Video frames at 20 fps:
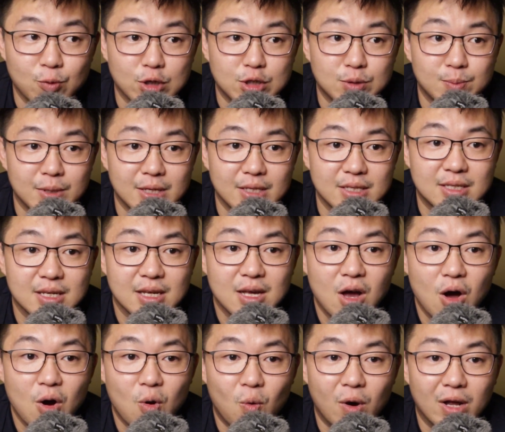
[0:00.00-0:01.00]
which means
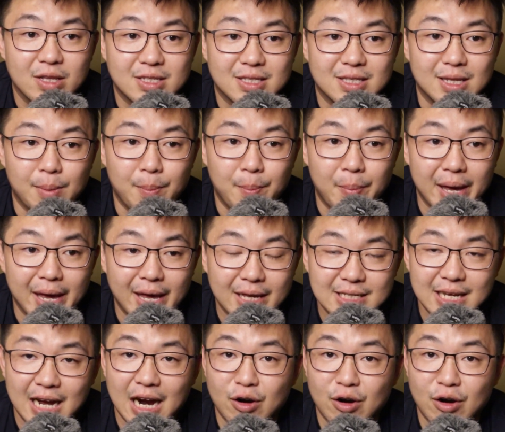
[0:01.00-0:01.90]
what's the base